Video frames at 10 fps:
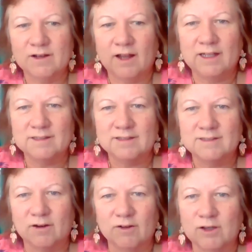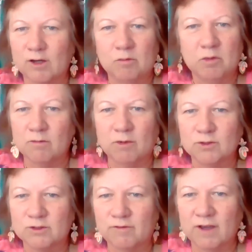not necessarily going to be the
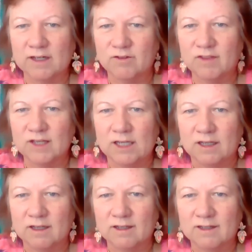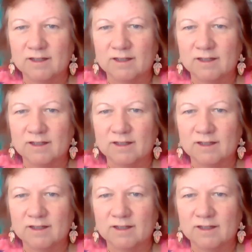most effective thing.